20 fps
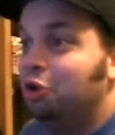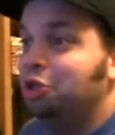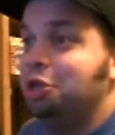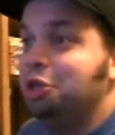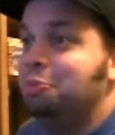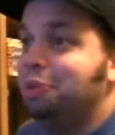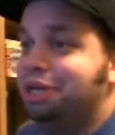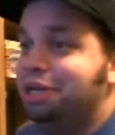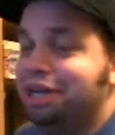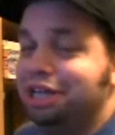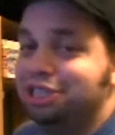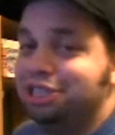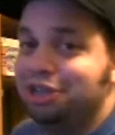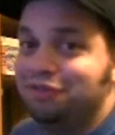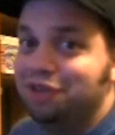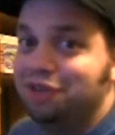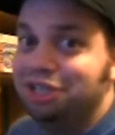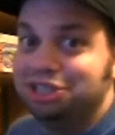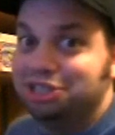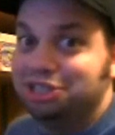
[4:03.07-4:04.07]
Only because
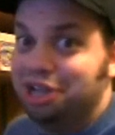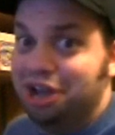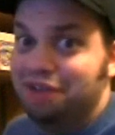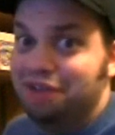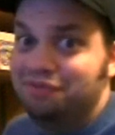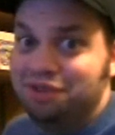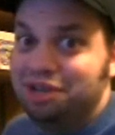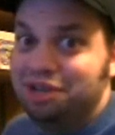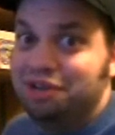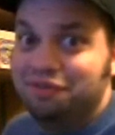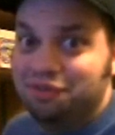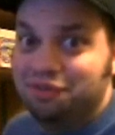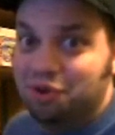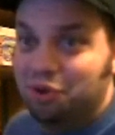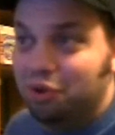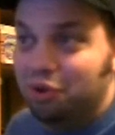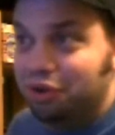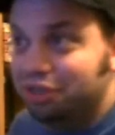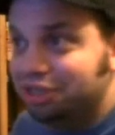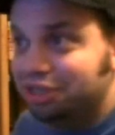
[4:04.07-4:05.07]
of his covenant, of
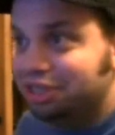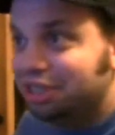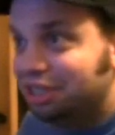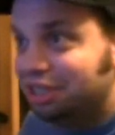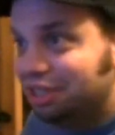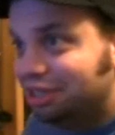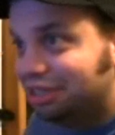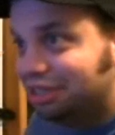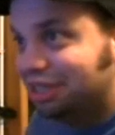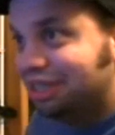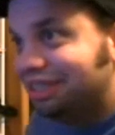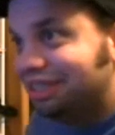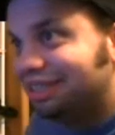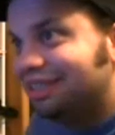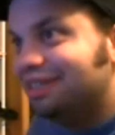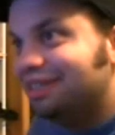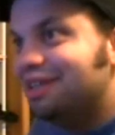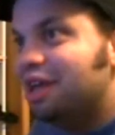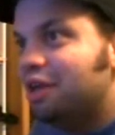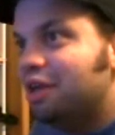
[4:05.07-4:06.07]
course.
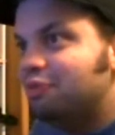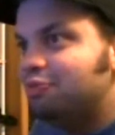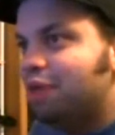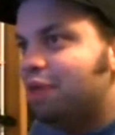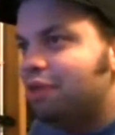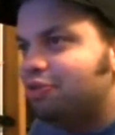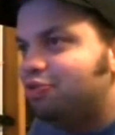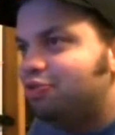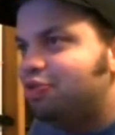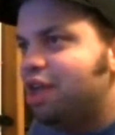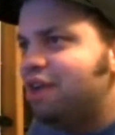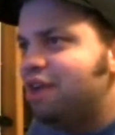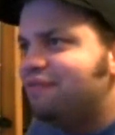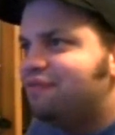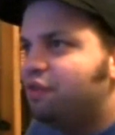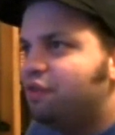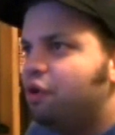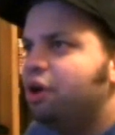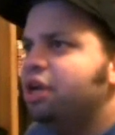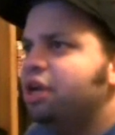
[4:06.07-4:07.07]
Th
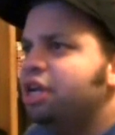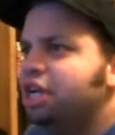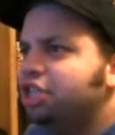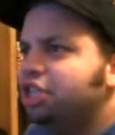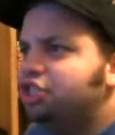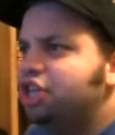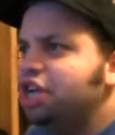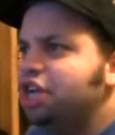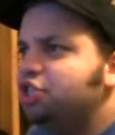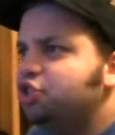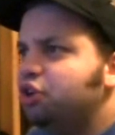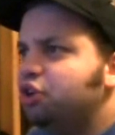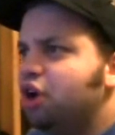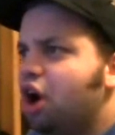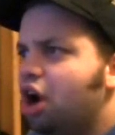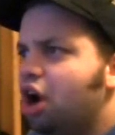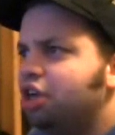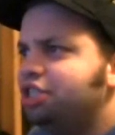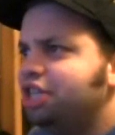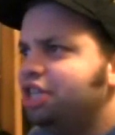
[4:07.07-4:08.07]
therefore, change your
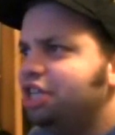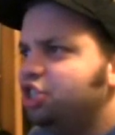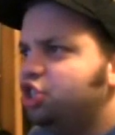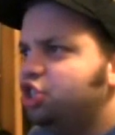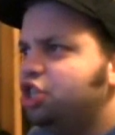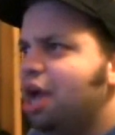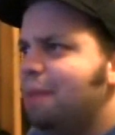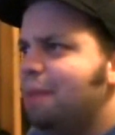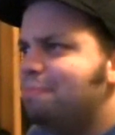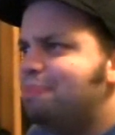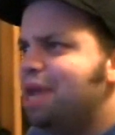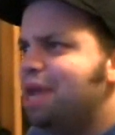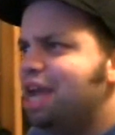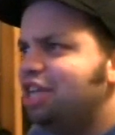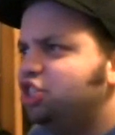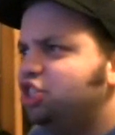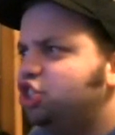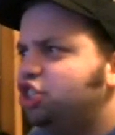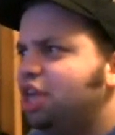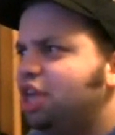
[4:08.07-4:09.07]
hearts and stop
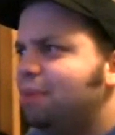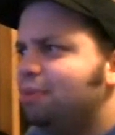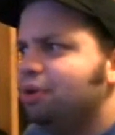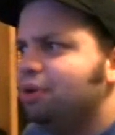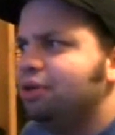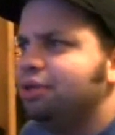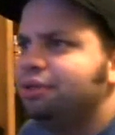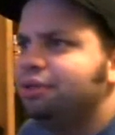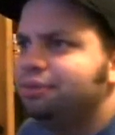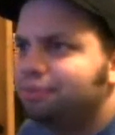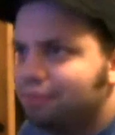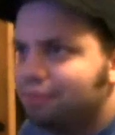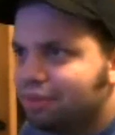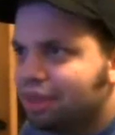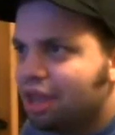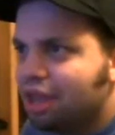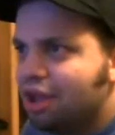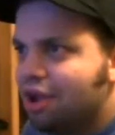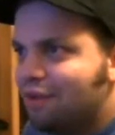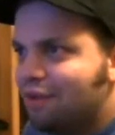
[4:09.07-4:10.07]
being stubborn.
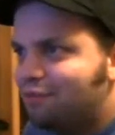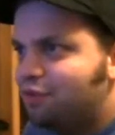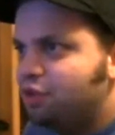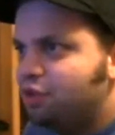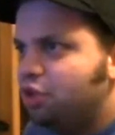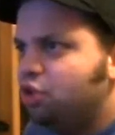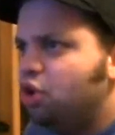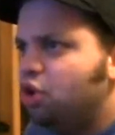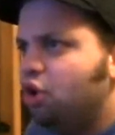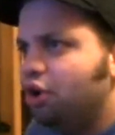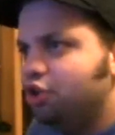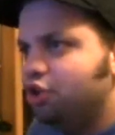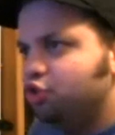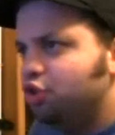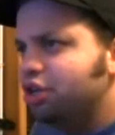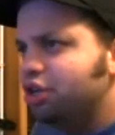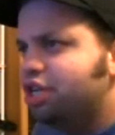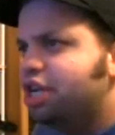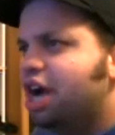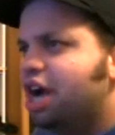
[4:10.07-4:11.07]
For the Lord
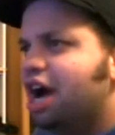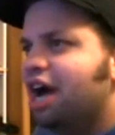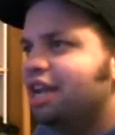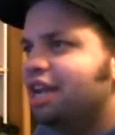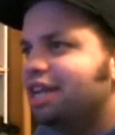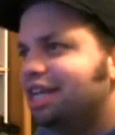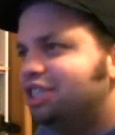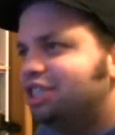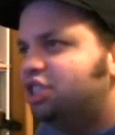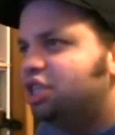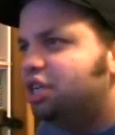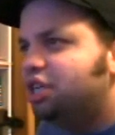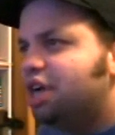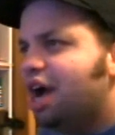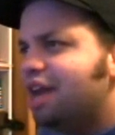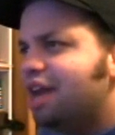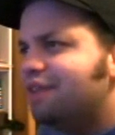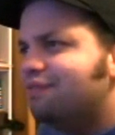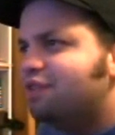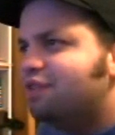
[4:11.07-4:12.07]
your God is the
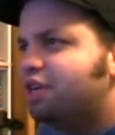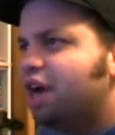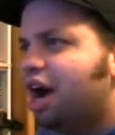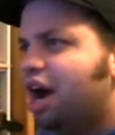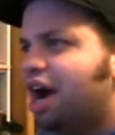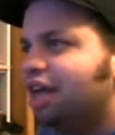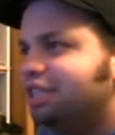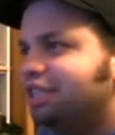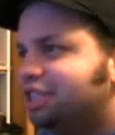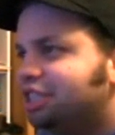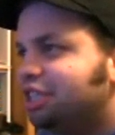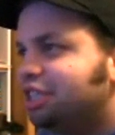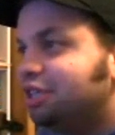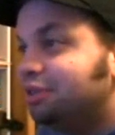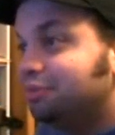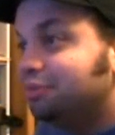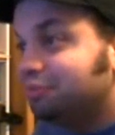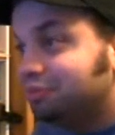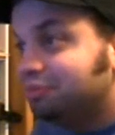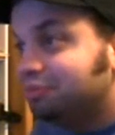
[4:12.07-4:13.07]
God of gods
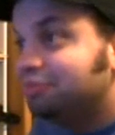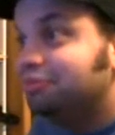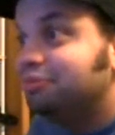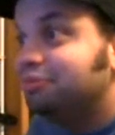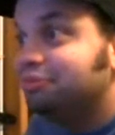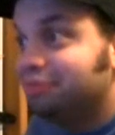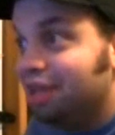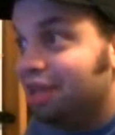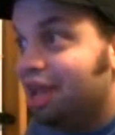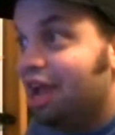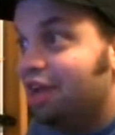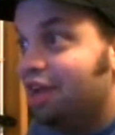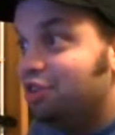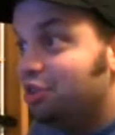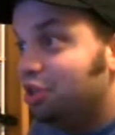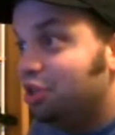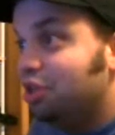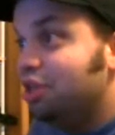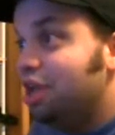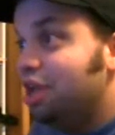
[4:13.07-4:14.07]

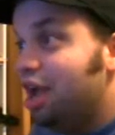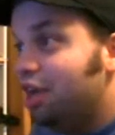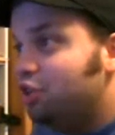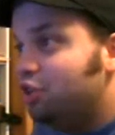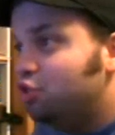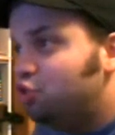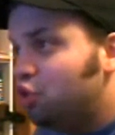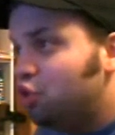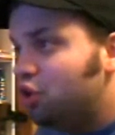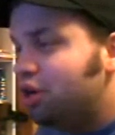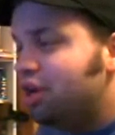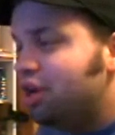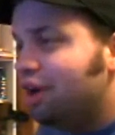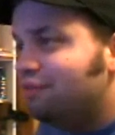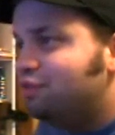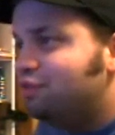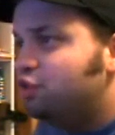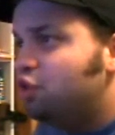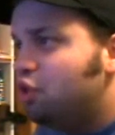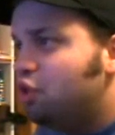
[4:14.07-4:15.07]
and the and Lord
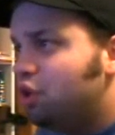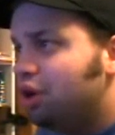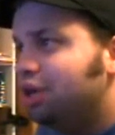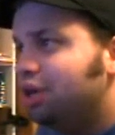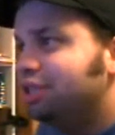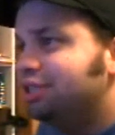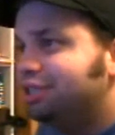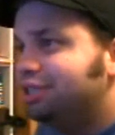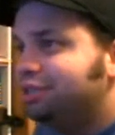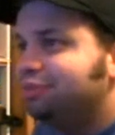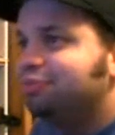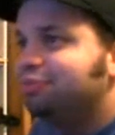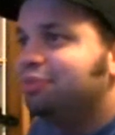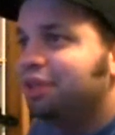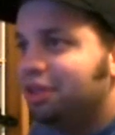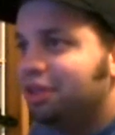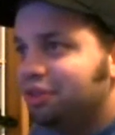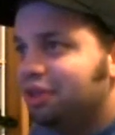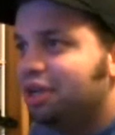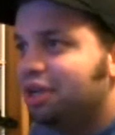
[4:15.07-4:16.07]
of lords,
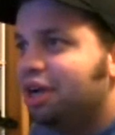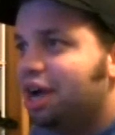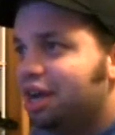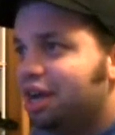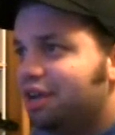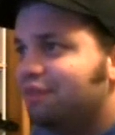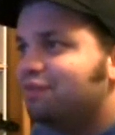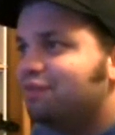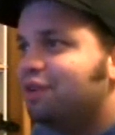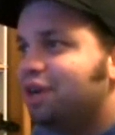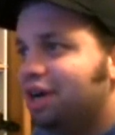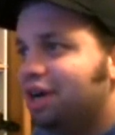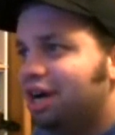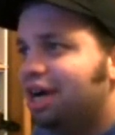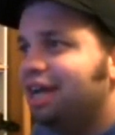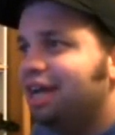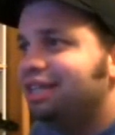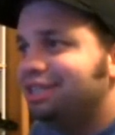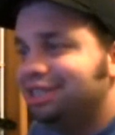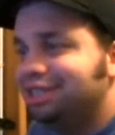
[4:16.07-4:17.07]
the God of
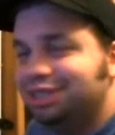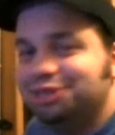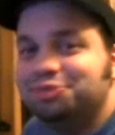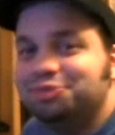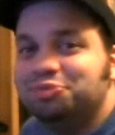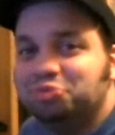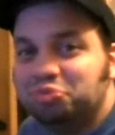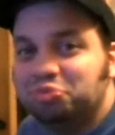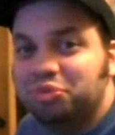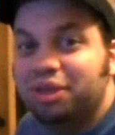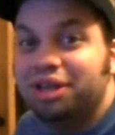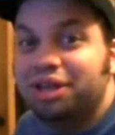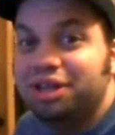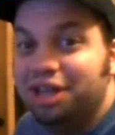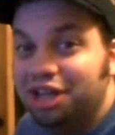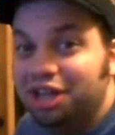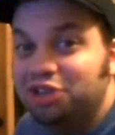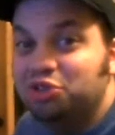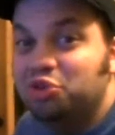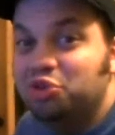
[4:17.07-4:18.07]
gods
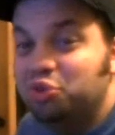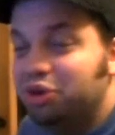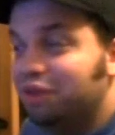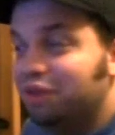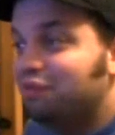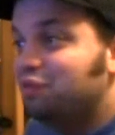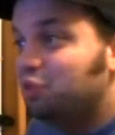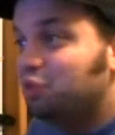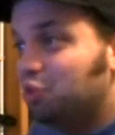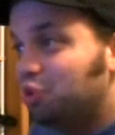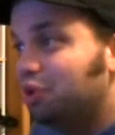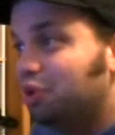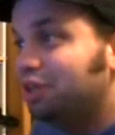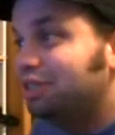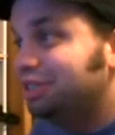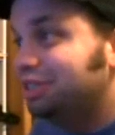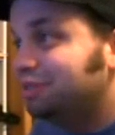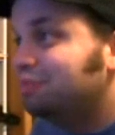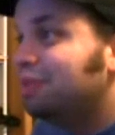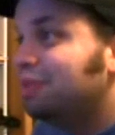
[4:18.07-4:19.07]
and Lord of
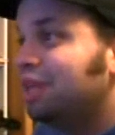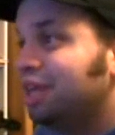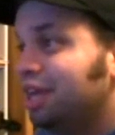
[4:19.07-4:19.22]
lords.